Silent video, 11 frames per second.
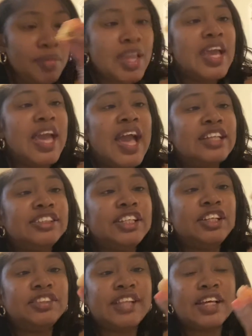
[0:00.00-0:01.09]
it actually
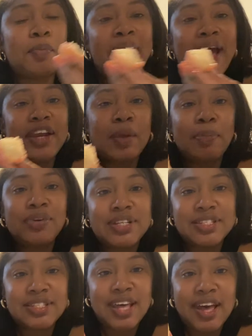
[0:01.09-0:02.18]
looks like a pineapple on the
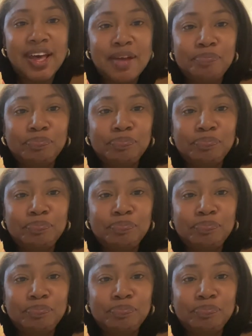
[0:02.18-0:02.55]
inside.